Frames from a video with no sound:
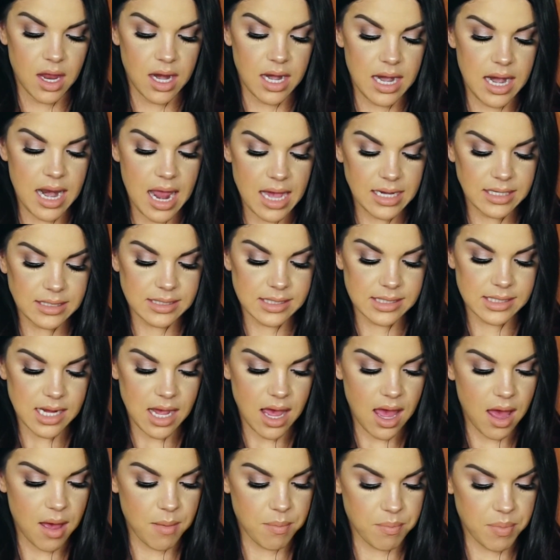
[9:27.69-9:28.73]
Next
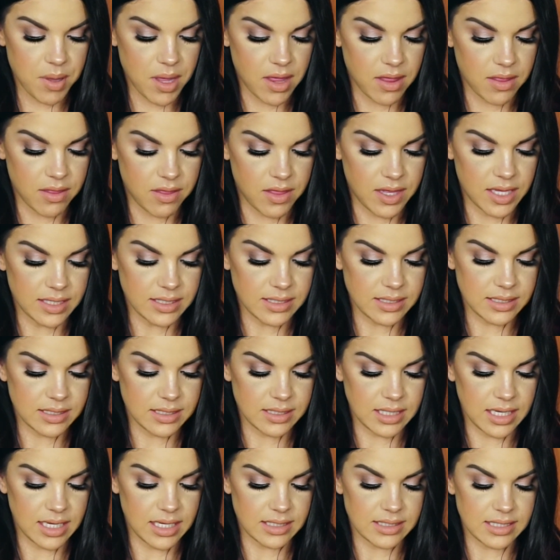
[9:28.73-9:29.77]
up,
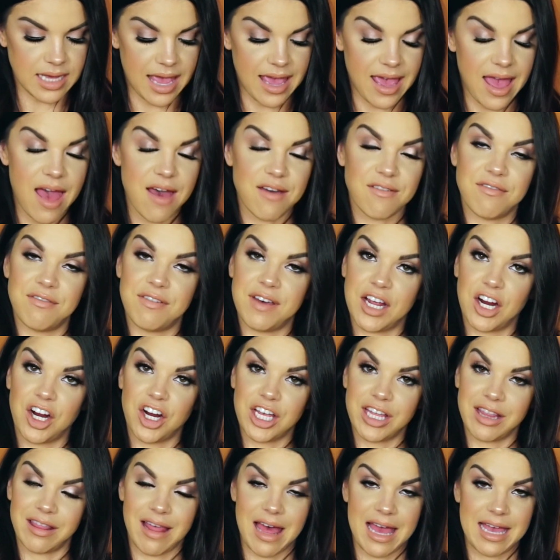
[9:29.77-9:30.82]
this is a
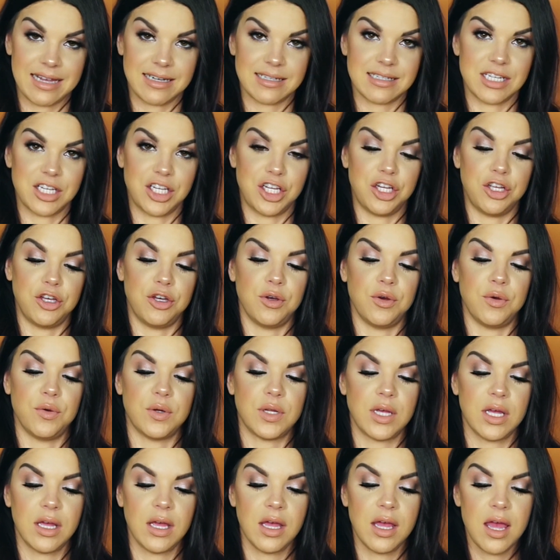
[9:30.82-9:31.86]
very light
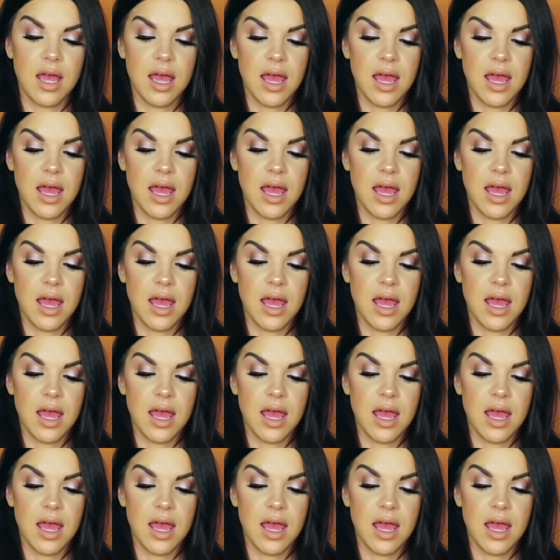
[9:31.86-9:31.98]
nude,